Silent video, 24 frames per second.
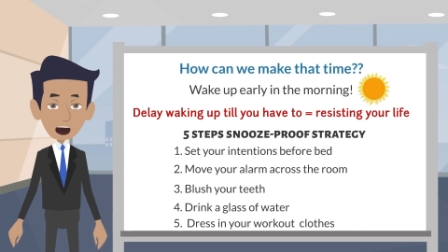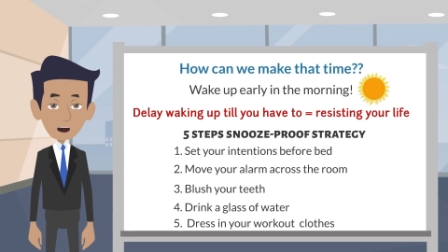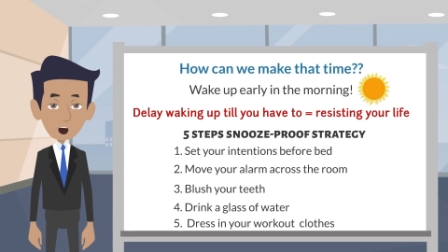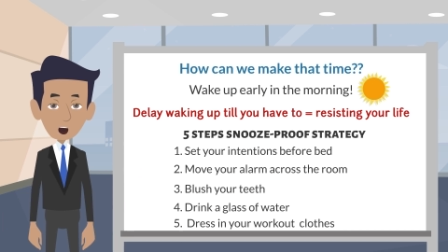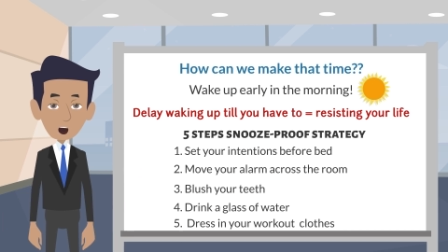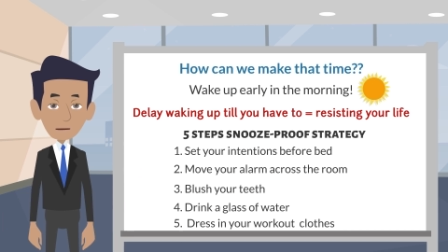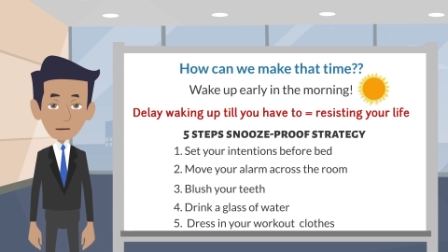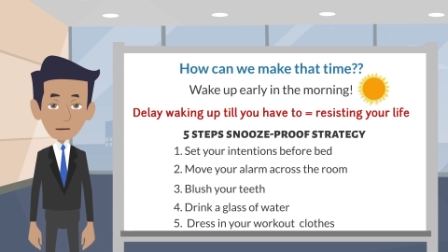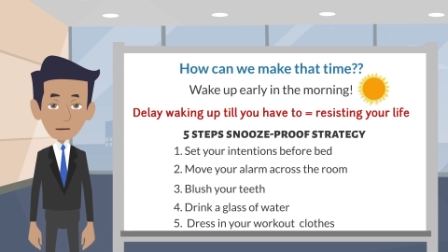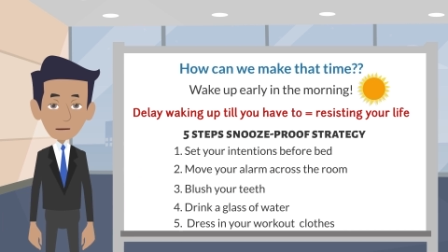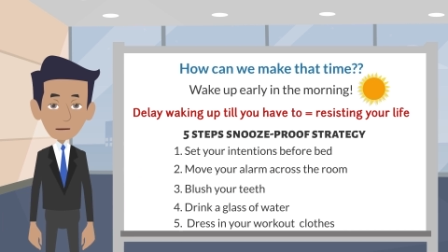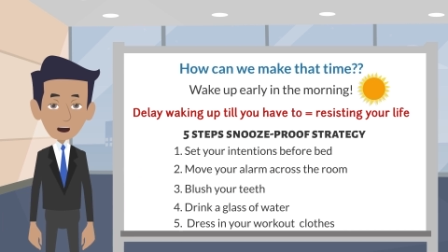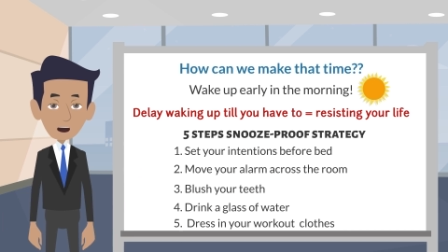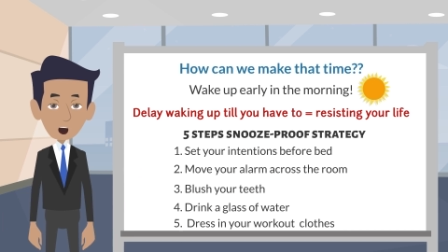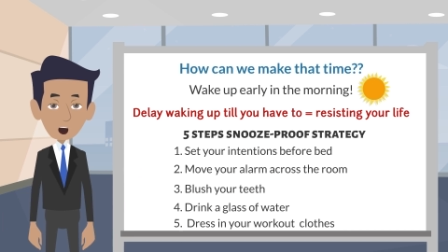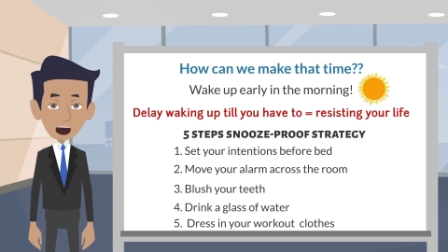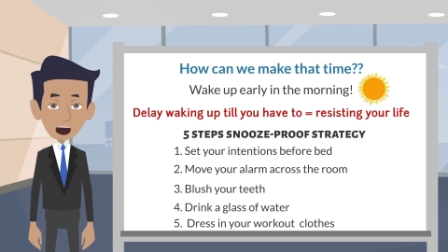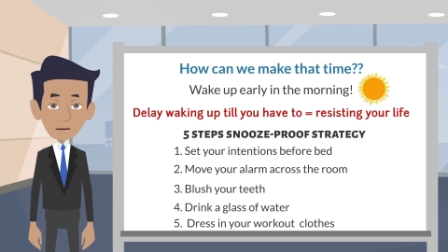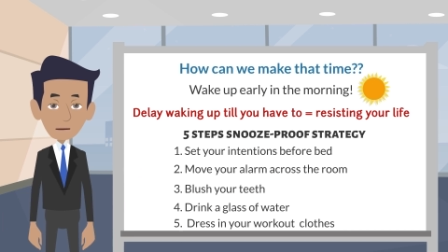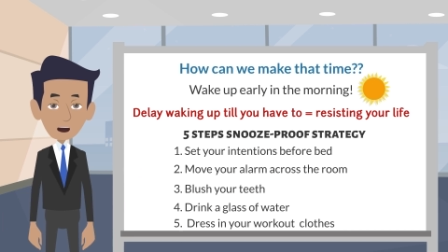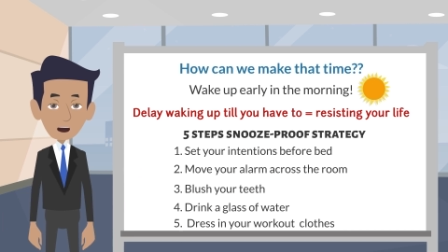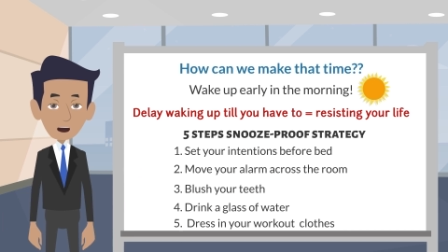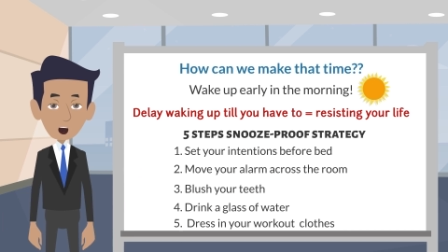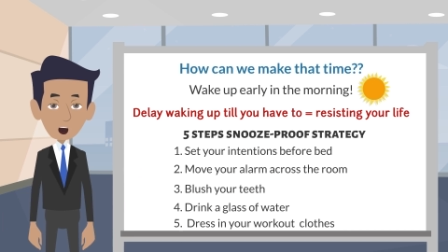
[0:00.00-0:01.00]
to
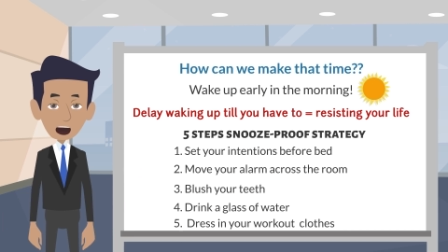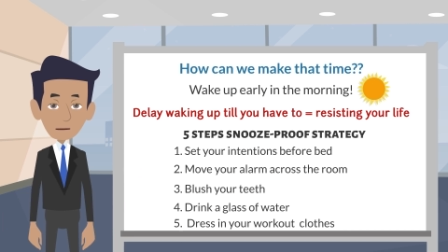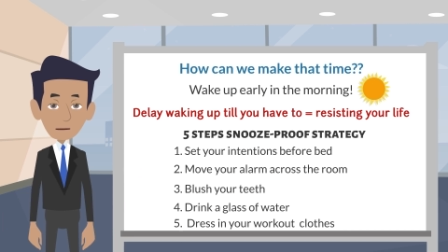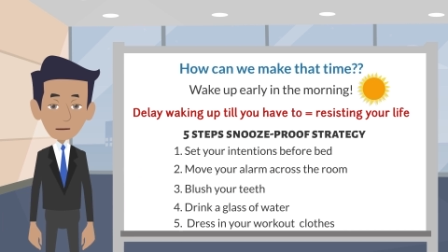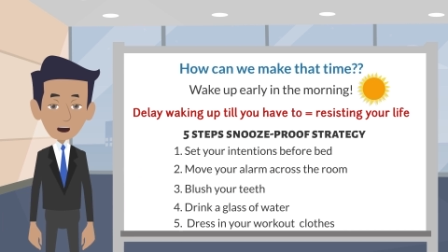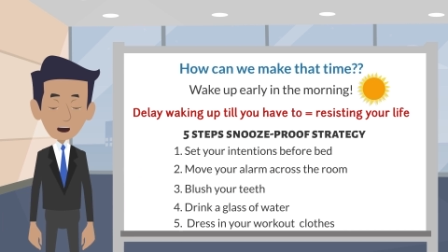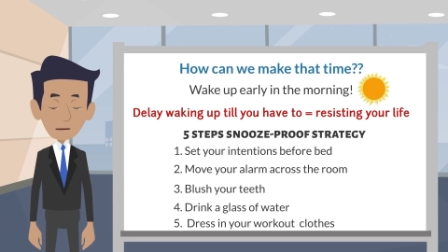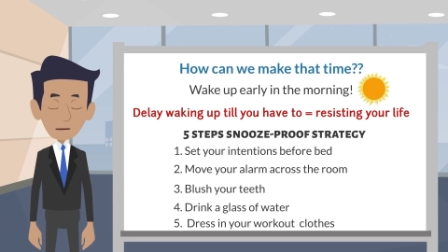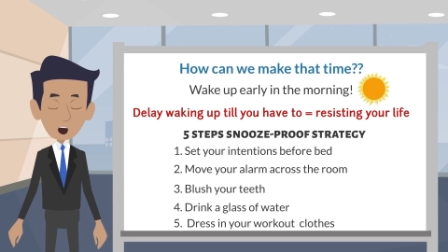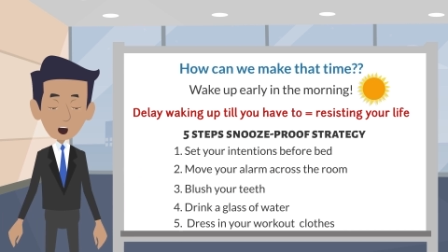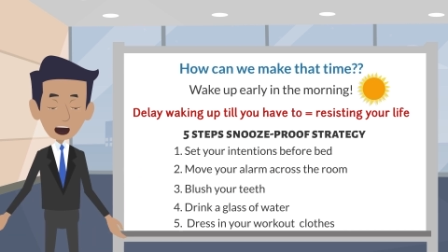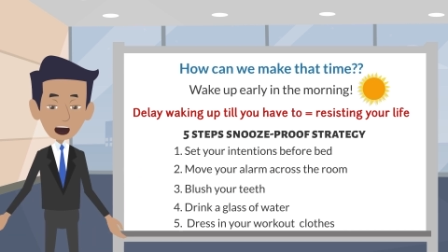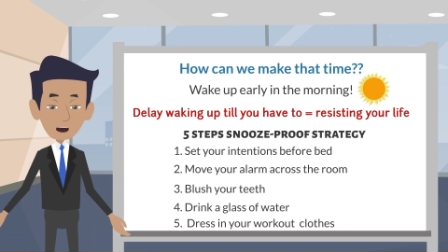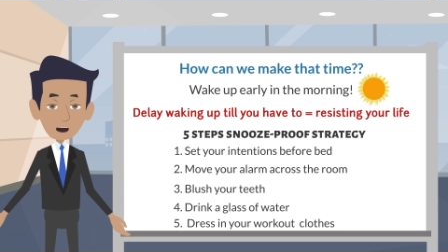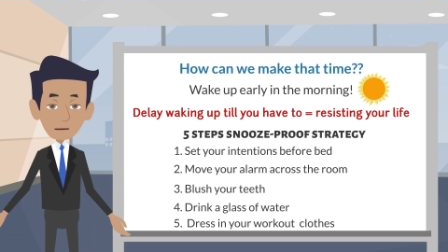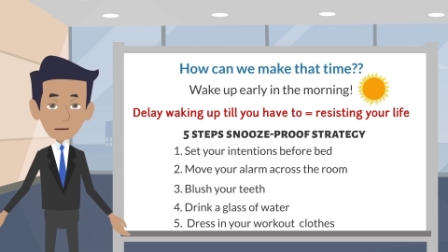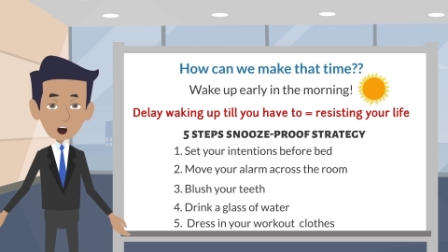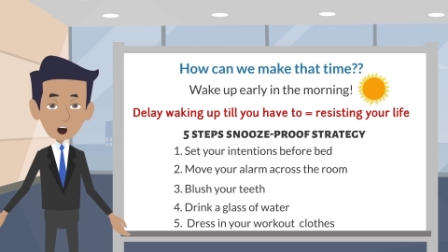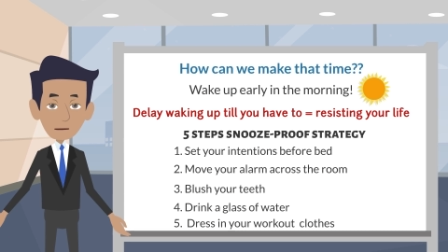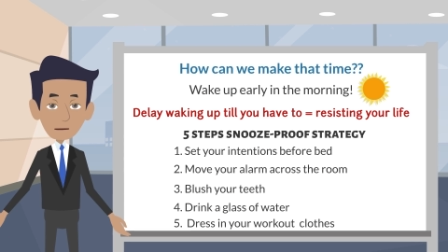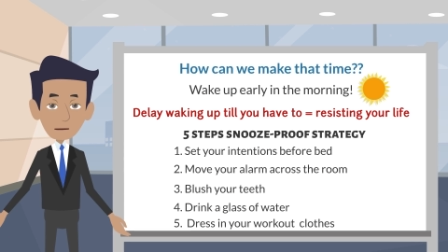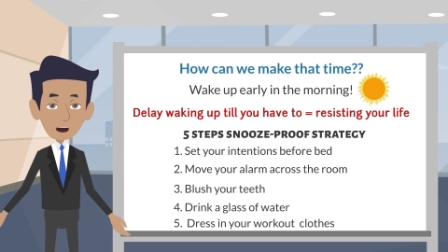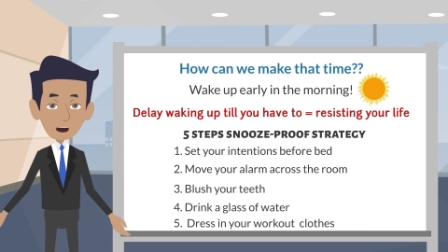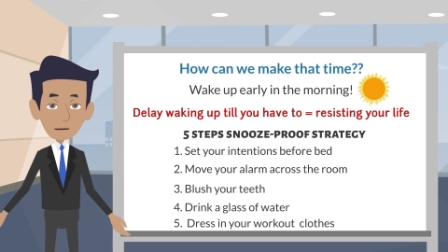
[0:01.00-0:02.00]
maximizing your potential.
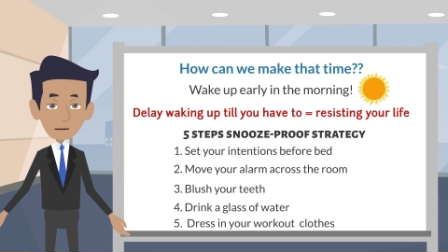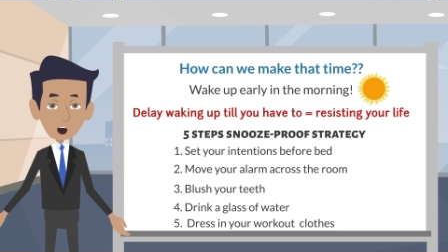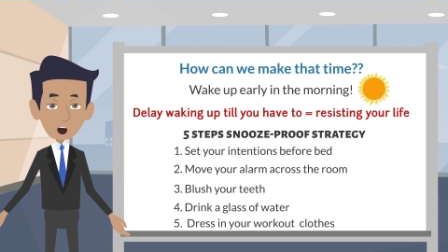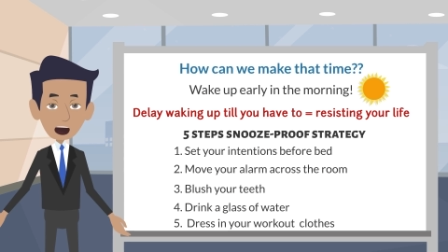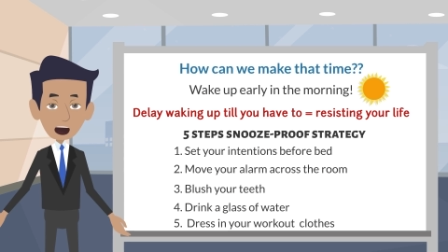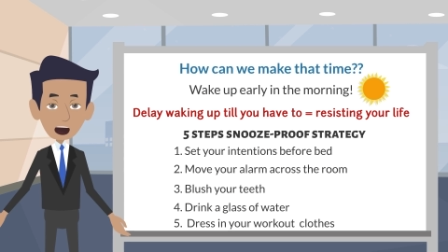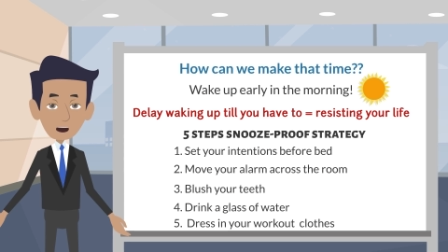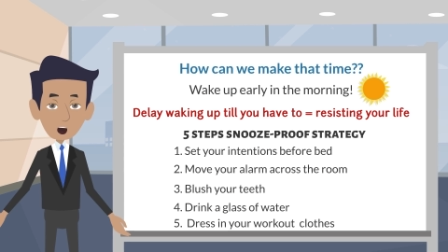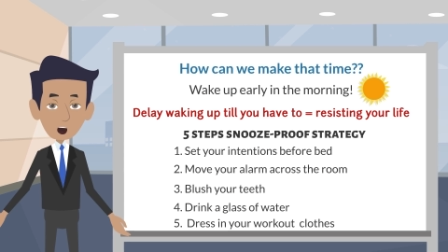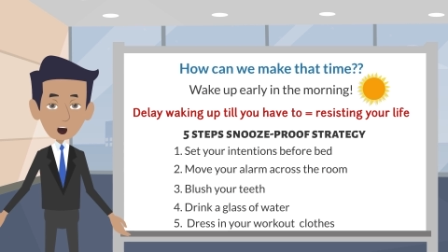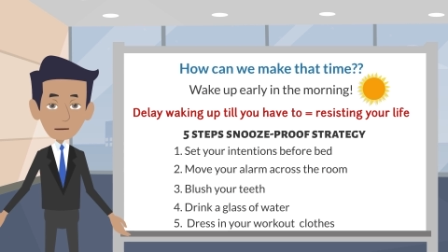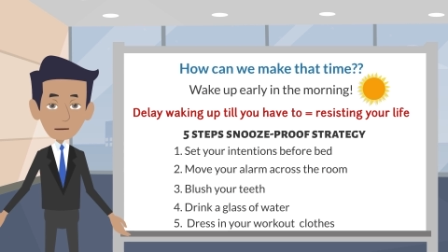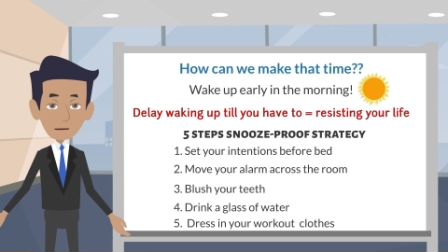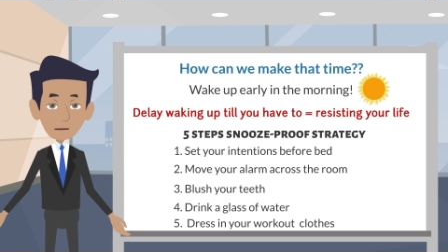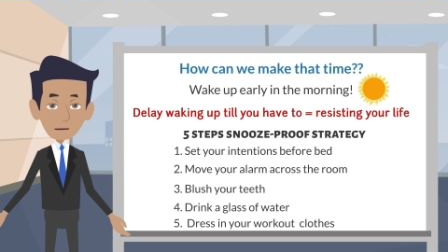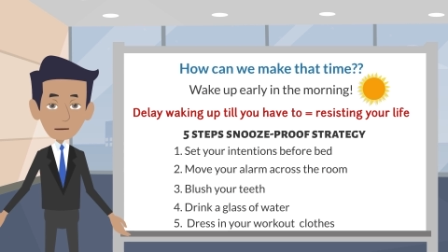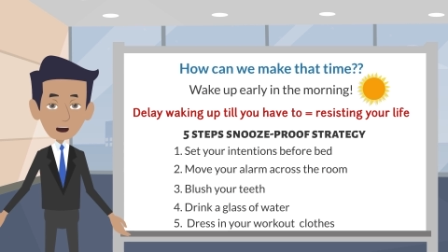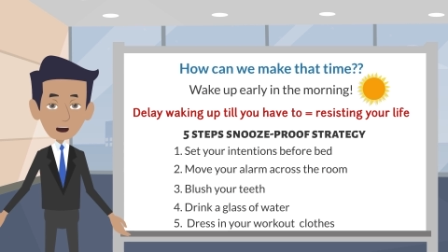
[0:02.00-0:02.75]
It puts